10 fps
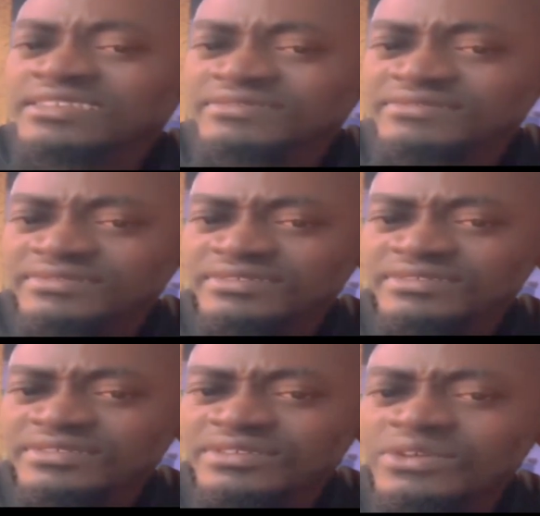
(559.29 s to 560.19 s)
when you did the
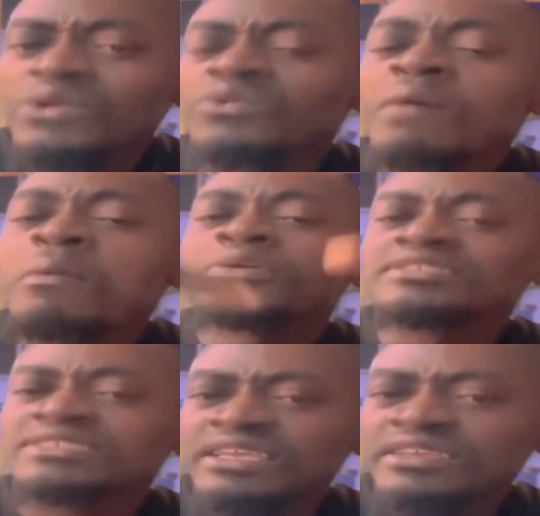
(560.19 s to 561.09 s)
when you threw faces,
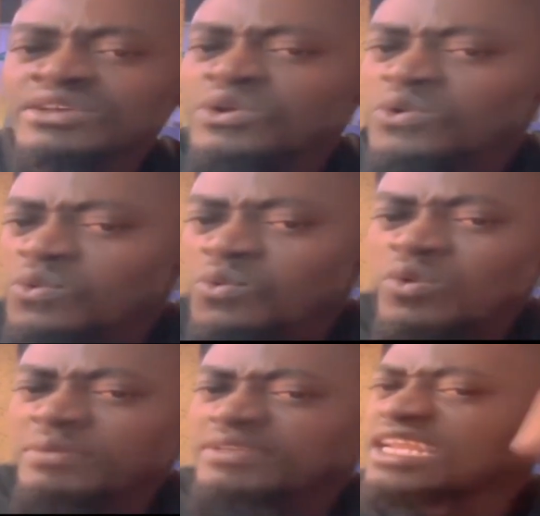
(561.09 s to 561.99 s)
see, I'm not being, see, I'm
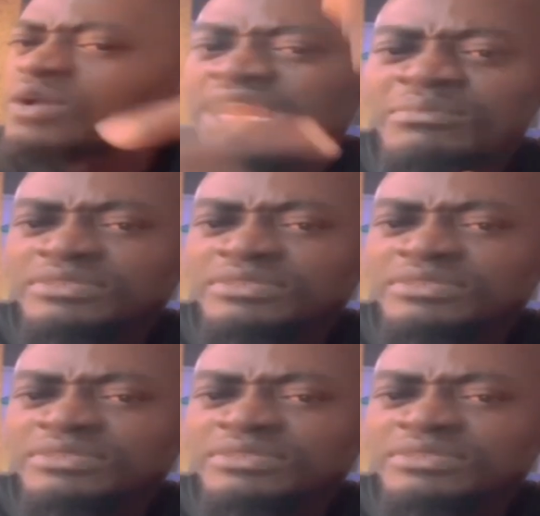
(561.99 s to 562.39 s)
not being you.